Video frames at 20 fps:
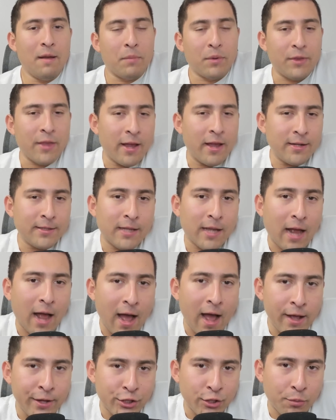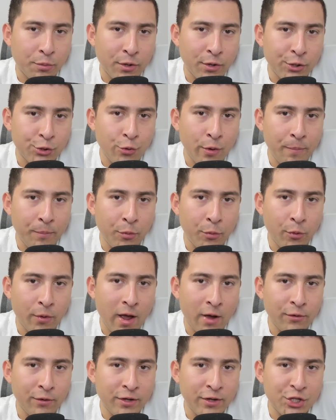That is the highest price we put
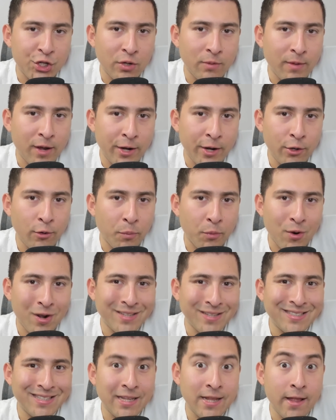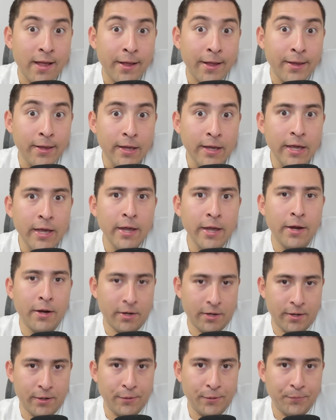out in Shiba Inu price in a
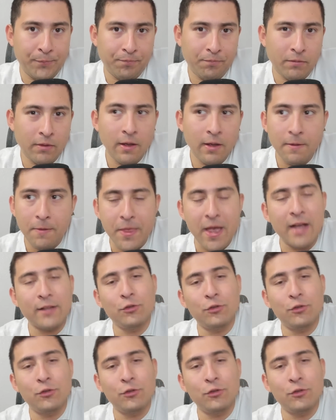year. That